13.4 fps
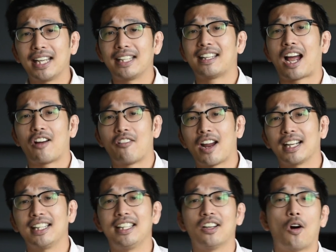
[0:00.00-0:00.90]
it
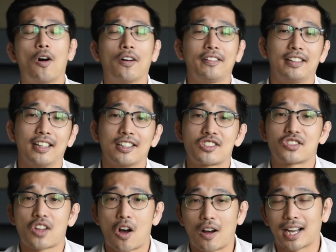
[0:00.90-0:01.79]
directly on the
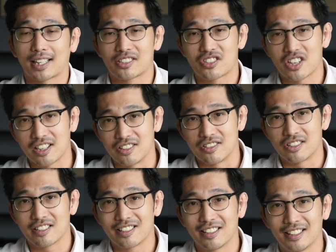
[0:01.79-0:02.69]
stock
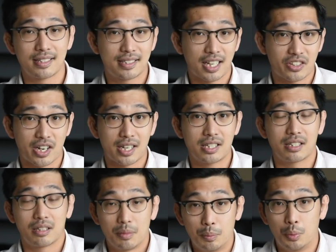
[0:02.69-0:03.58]
exchange, such as
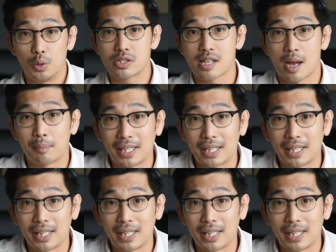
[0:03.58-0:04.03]
Bursa